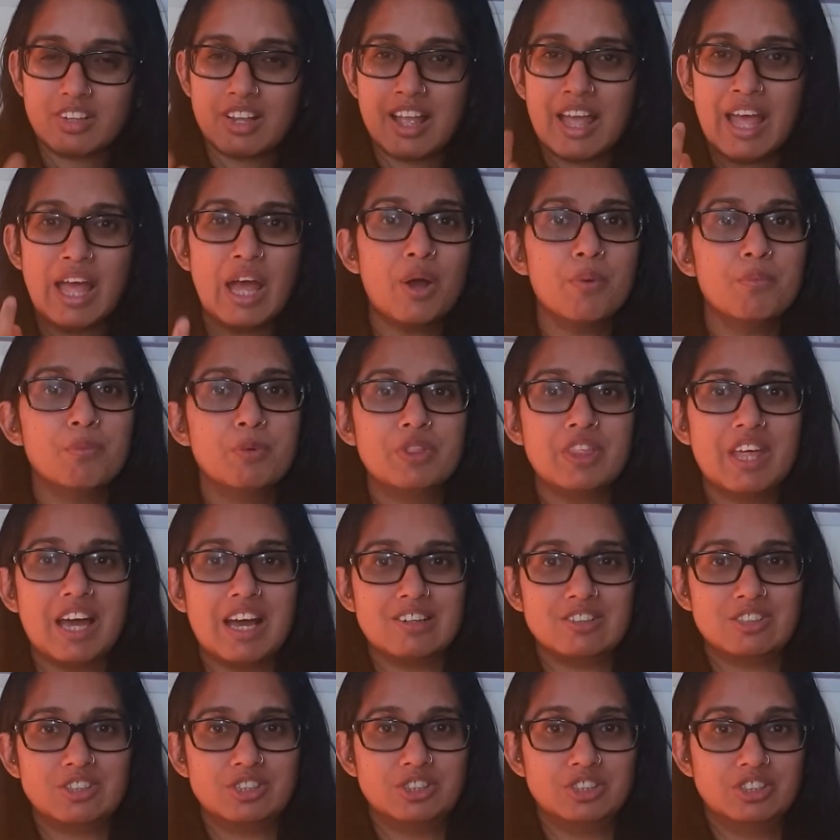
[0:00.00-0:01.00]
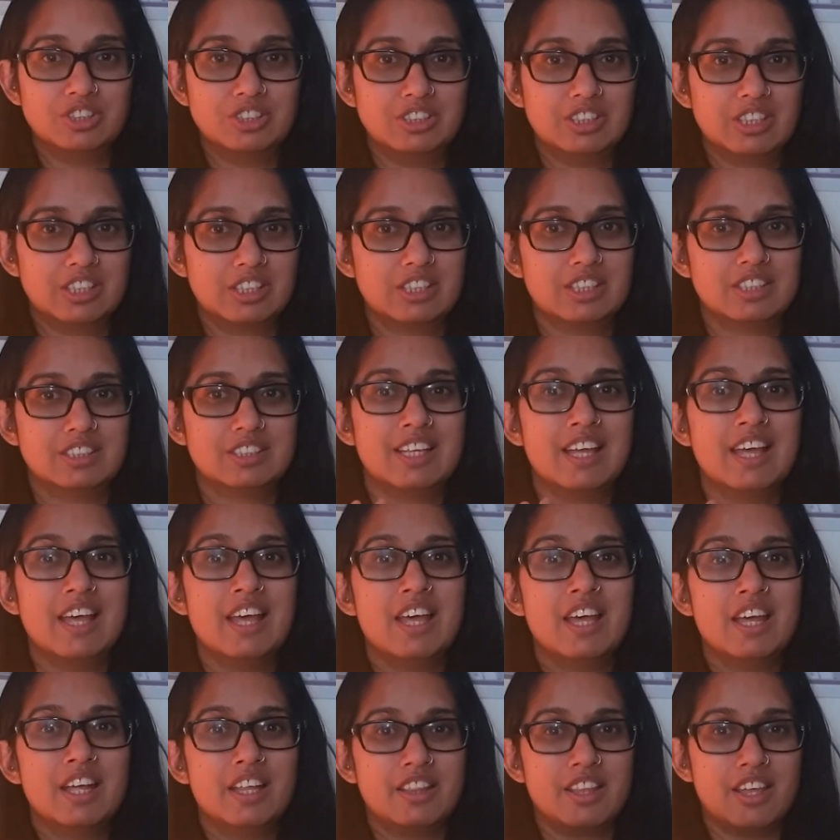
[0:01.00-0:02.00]
help with altitude sickness.
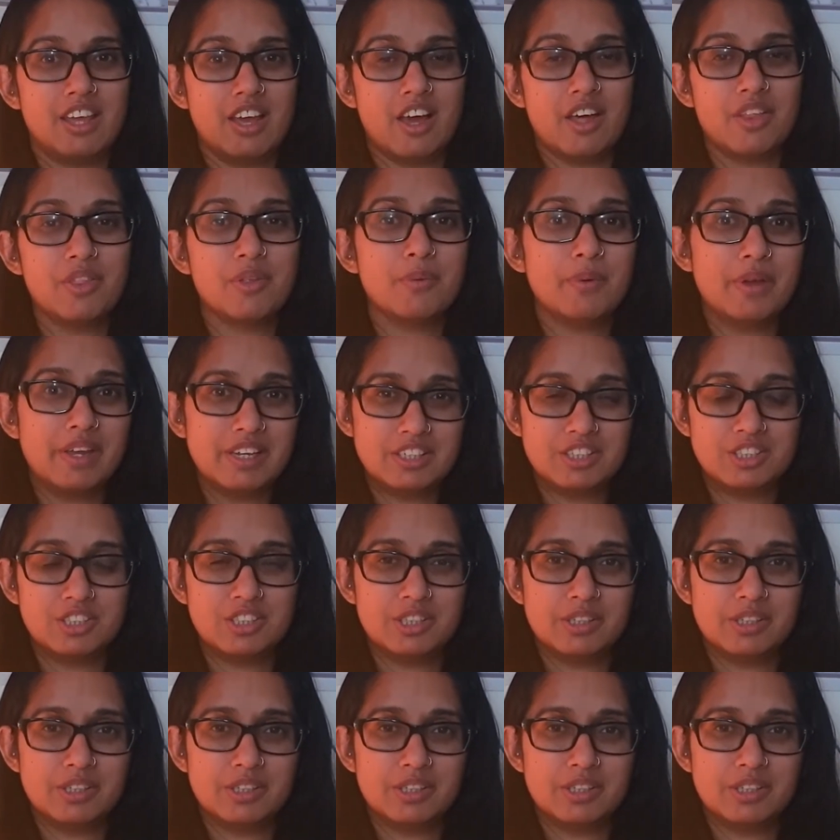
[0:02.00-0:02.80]
The other way to do